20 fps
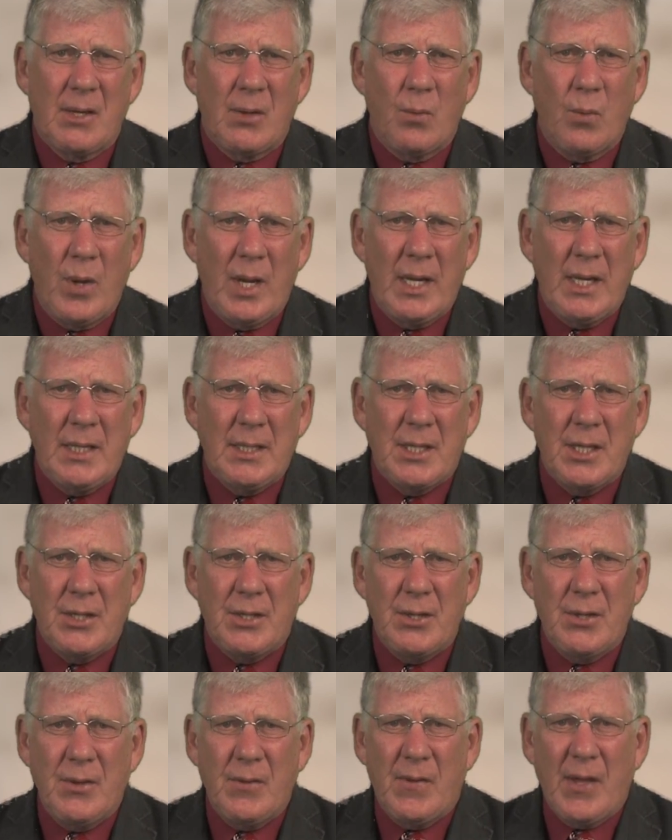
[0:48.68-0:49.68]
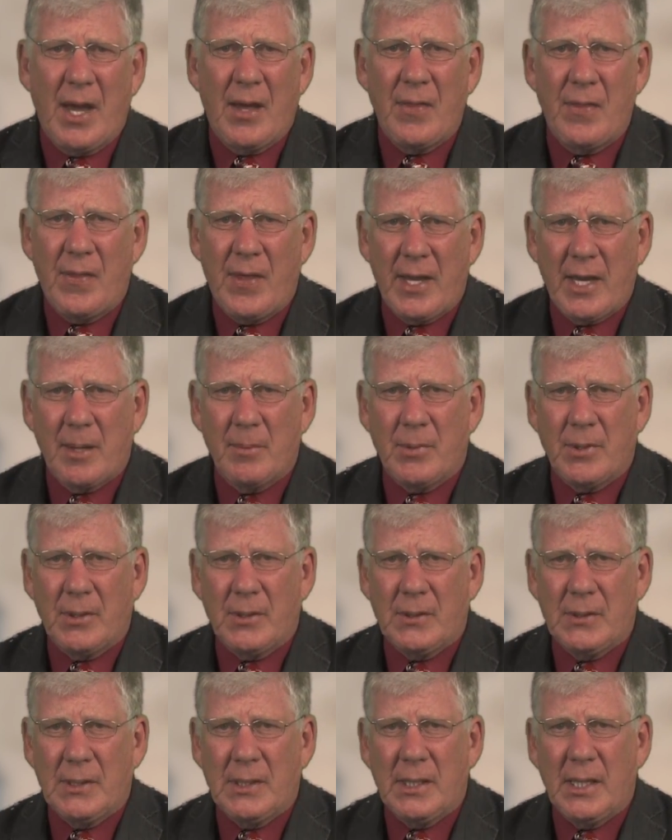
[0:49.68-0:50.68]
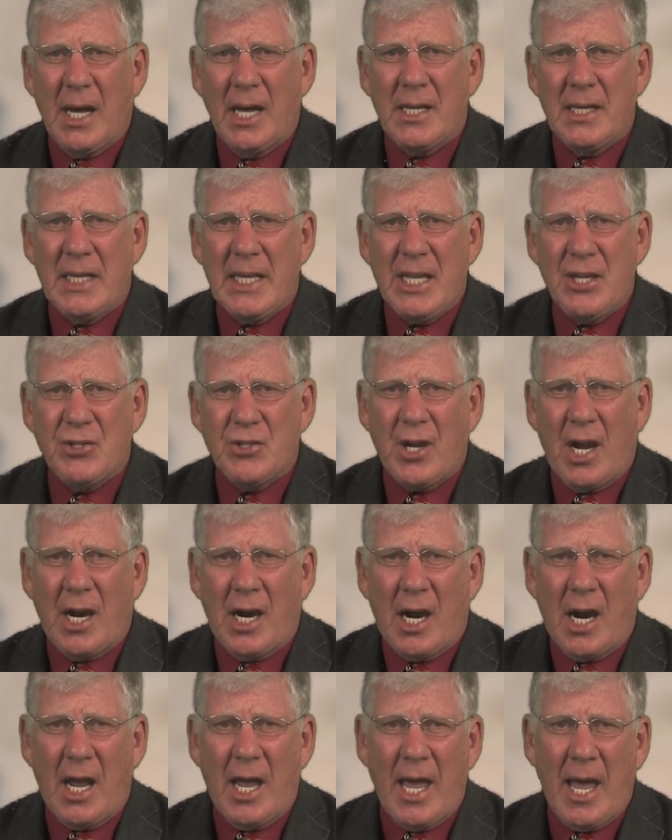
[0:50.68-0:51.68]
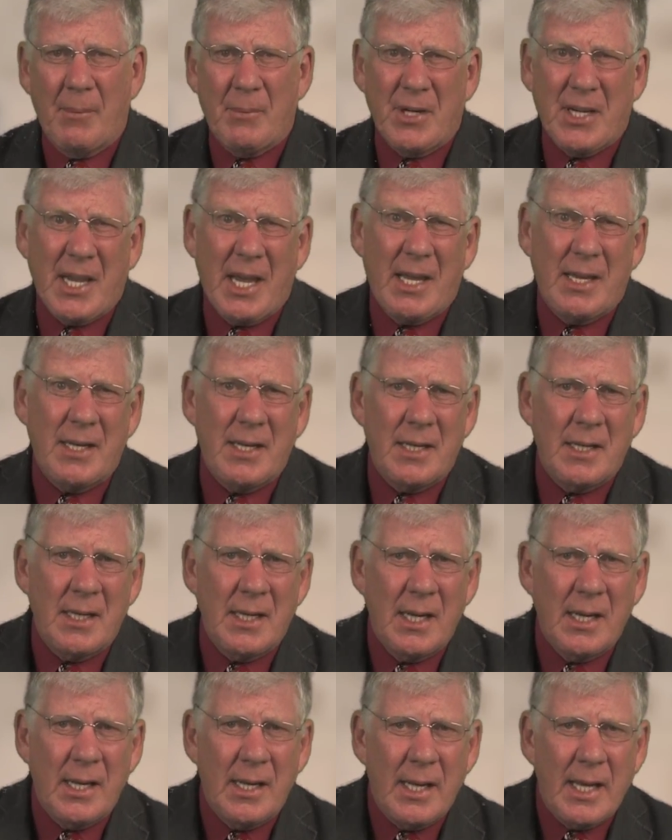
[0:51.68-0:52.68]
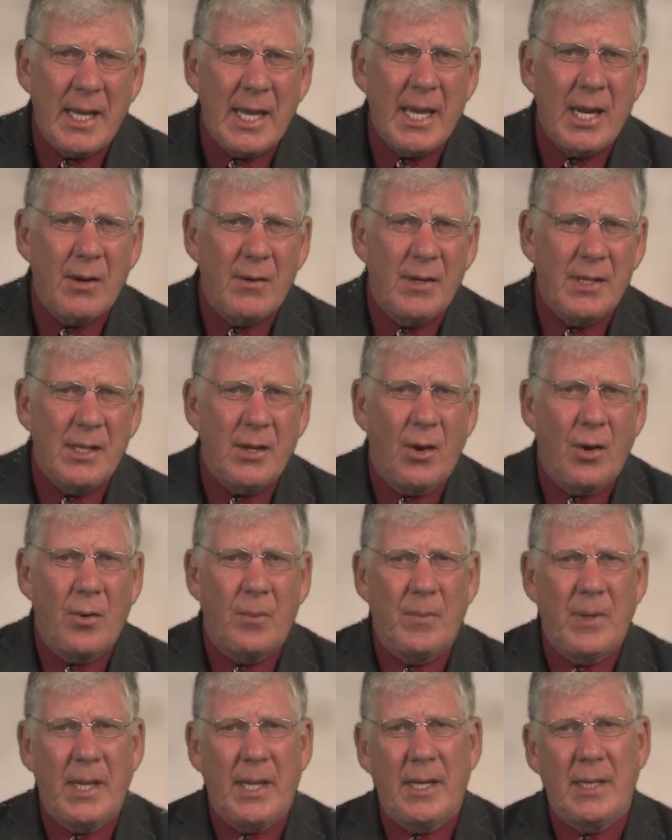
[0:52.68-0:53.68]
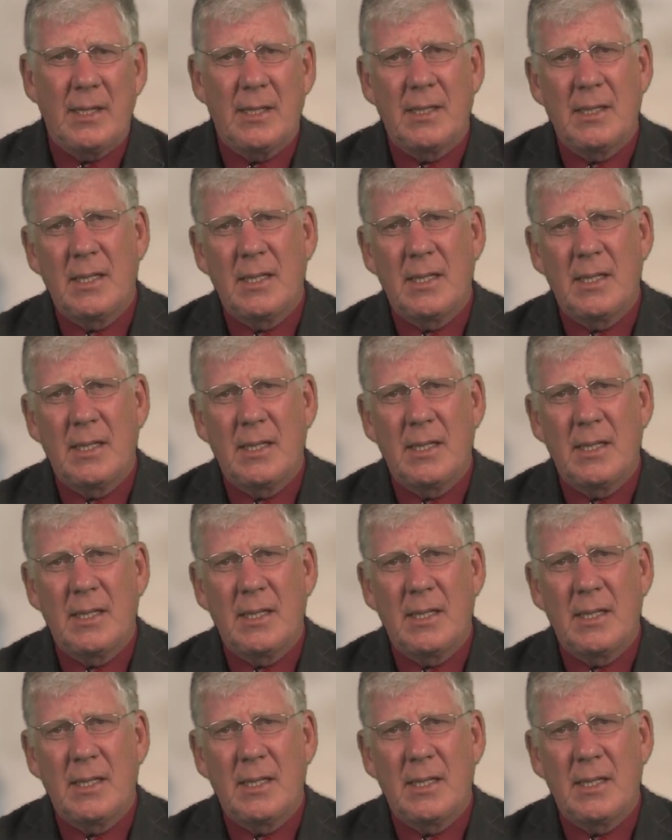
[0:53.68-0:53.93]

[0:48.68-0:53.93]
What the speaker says: willing to do the unthinkable, unleash Armageddon here in the homeland.